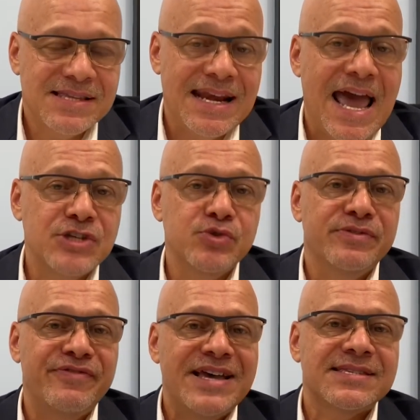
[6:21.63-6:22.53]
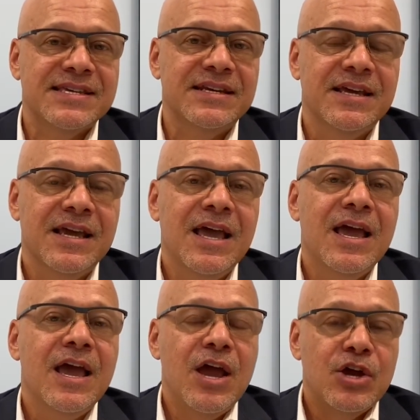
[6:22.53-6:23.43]
And had you invested
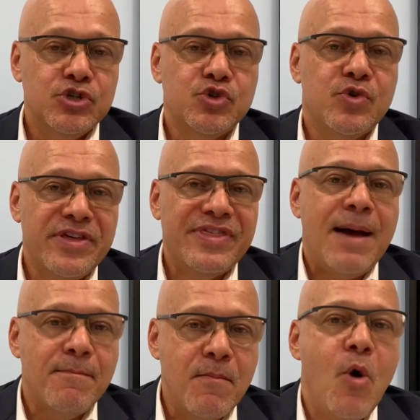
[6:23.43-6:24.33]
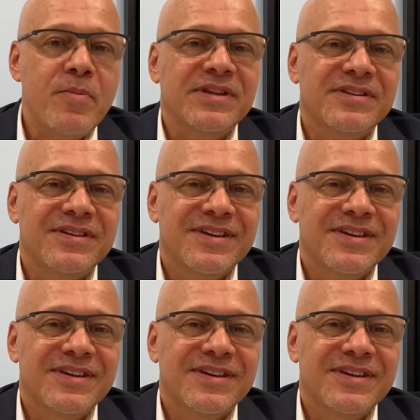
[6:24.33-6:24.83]
during that moment,